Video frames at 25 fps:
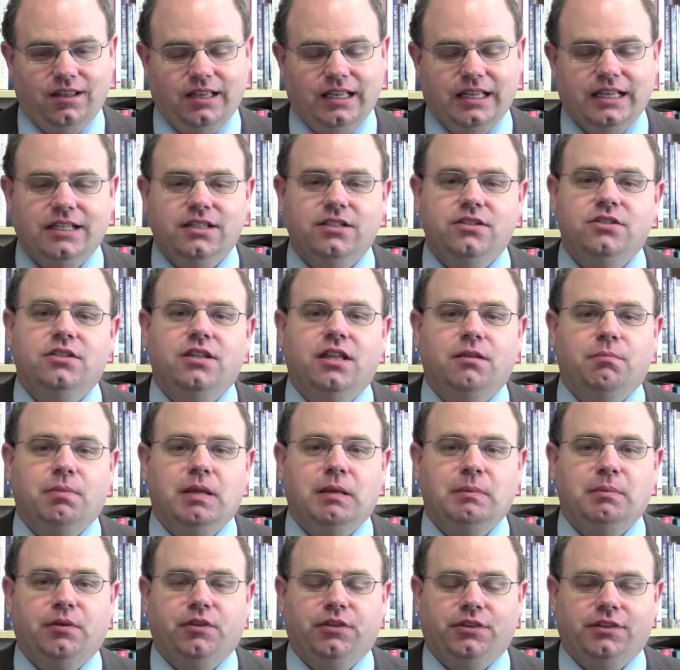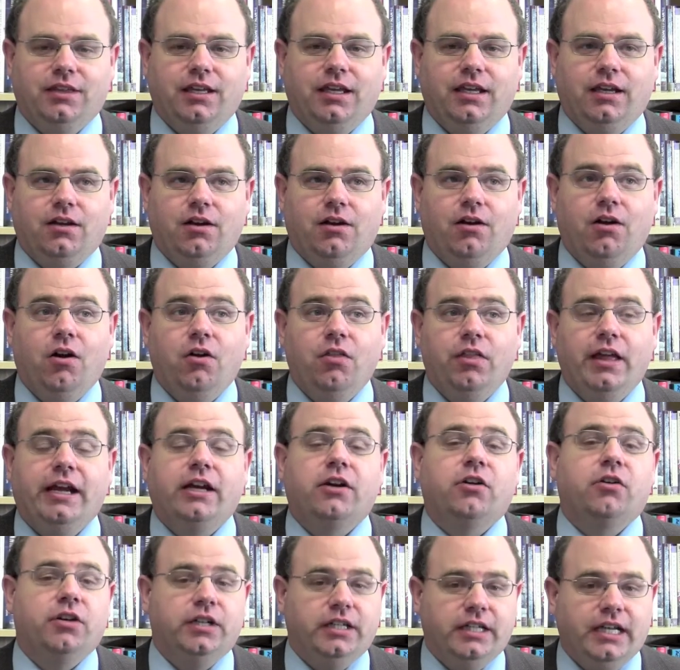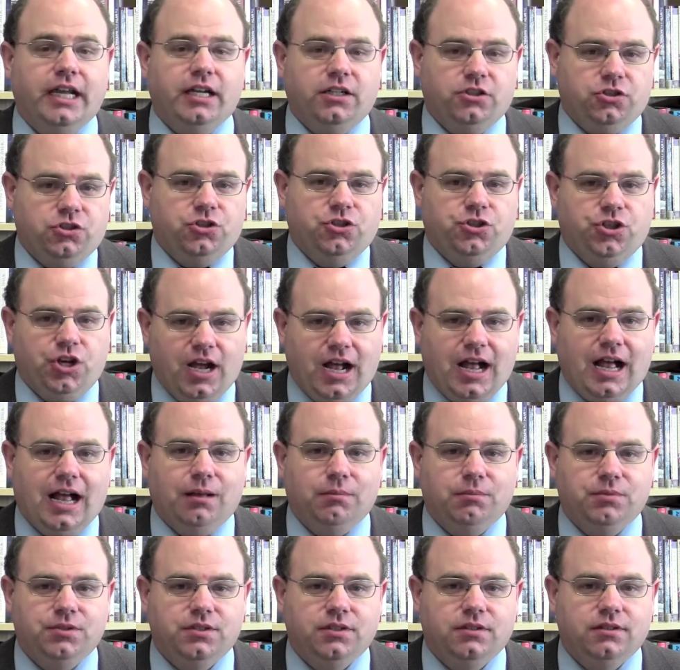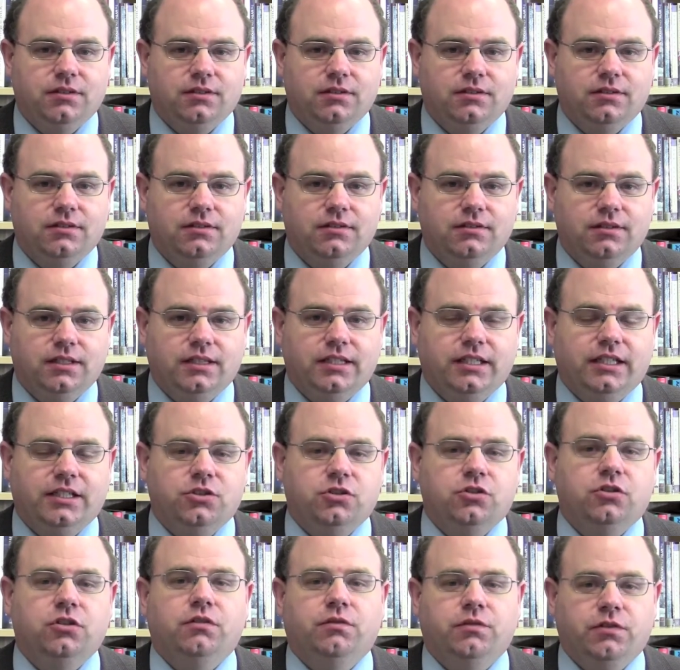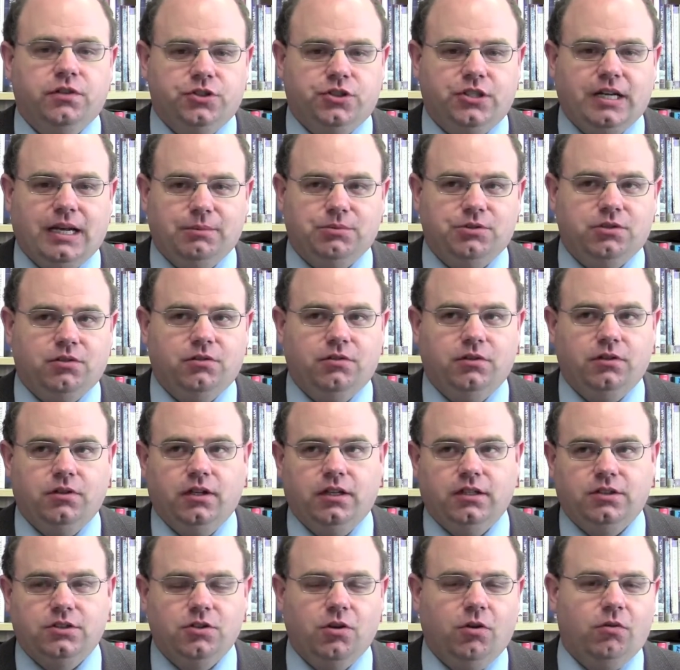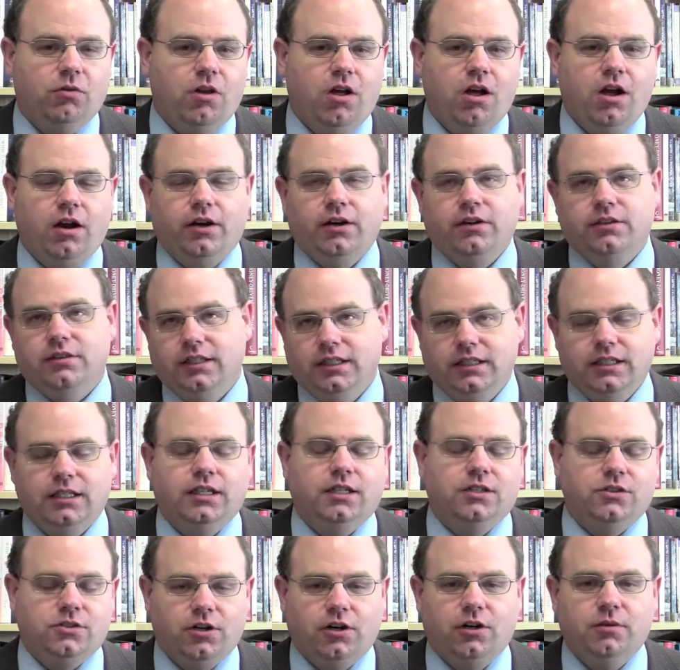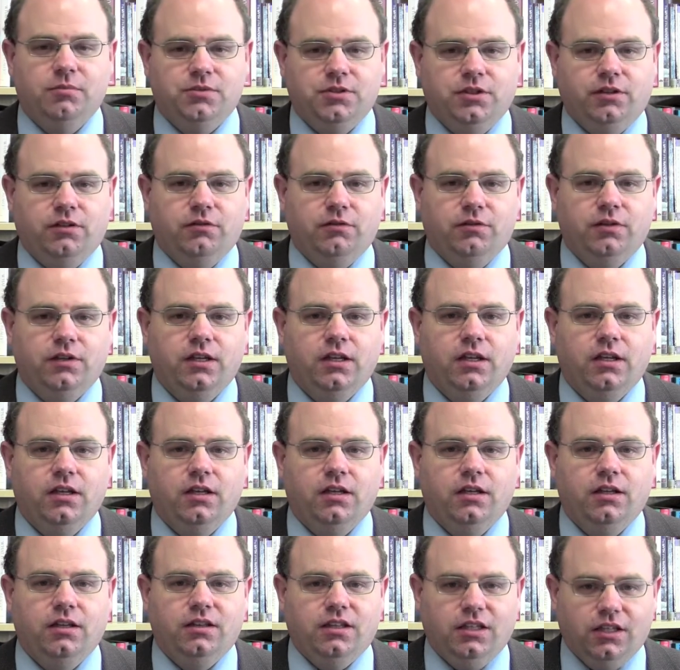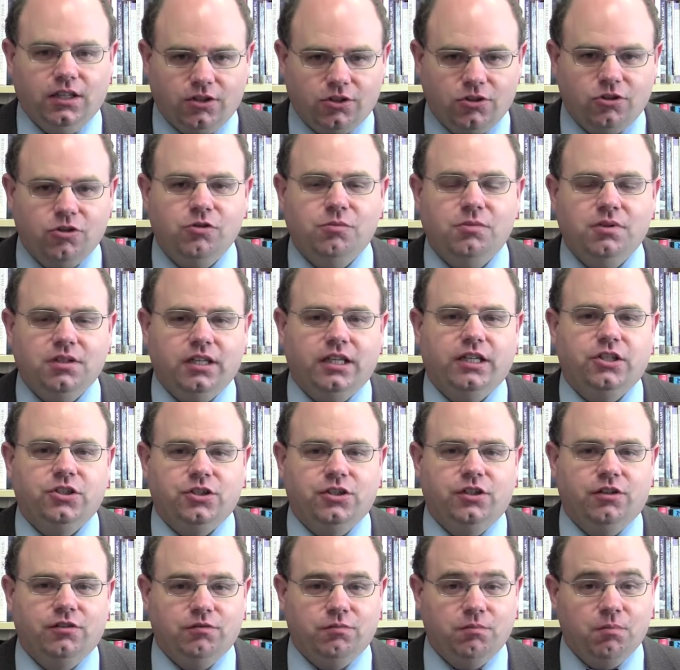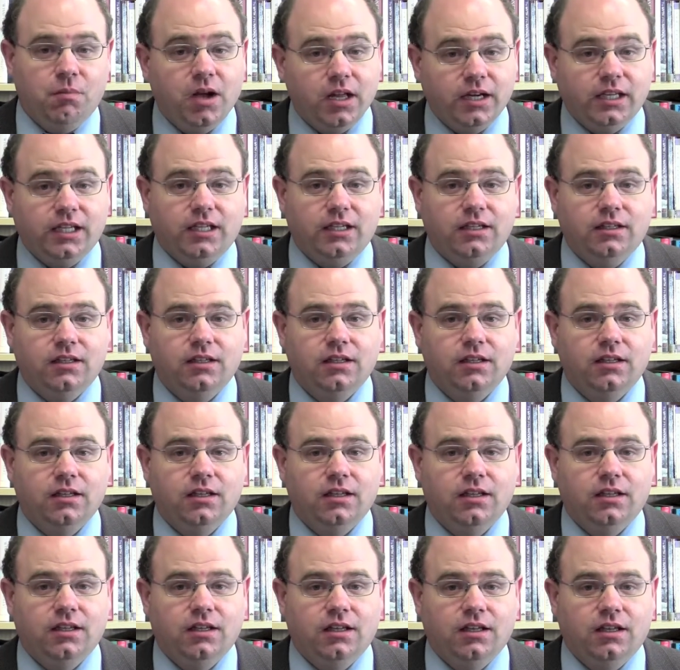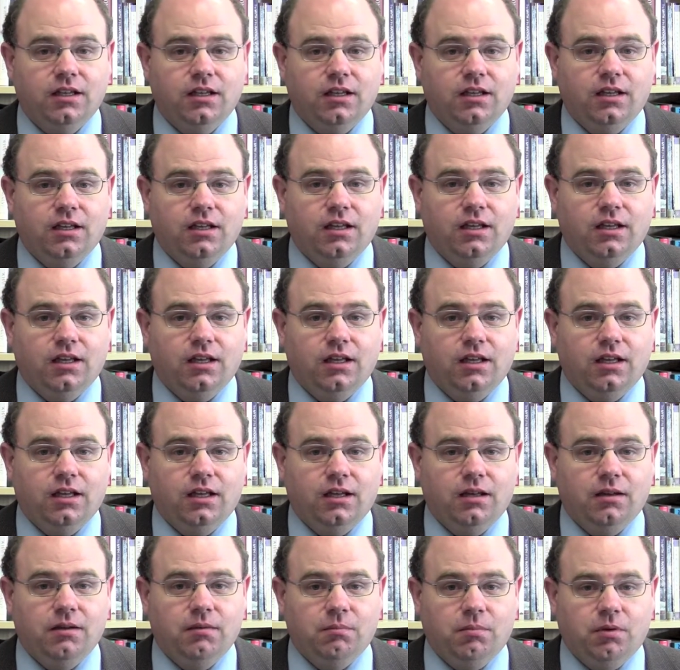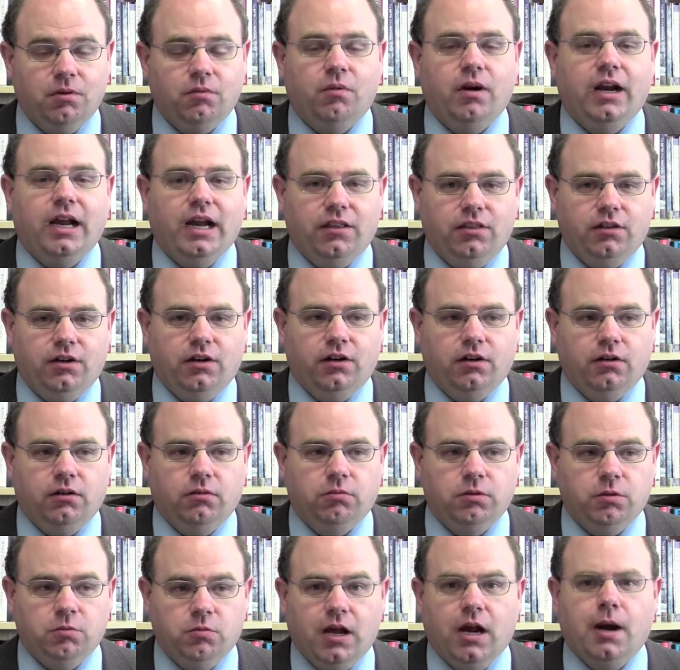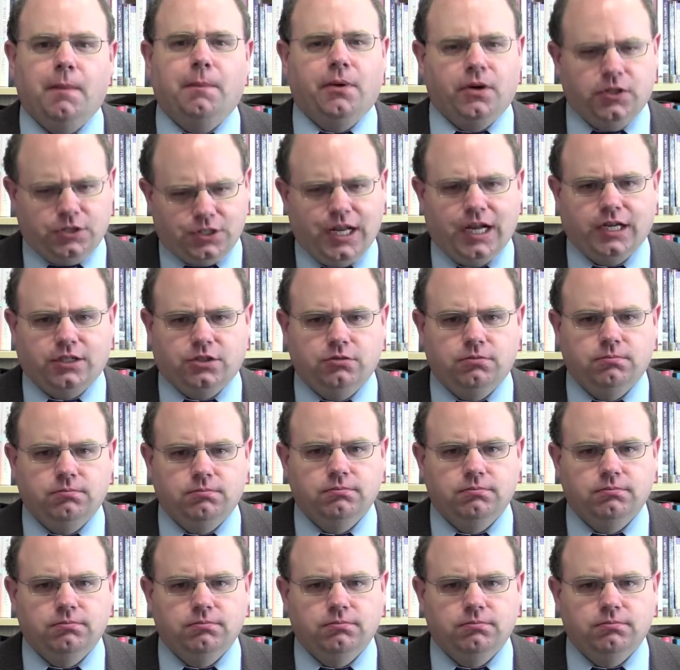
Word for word: is that people think, oh, that creates jobs. They think it's good for jobs. So it's no longer thinking in terms of the accumulation of money, but rather we want to protect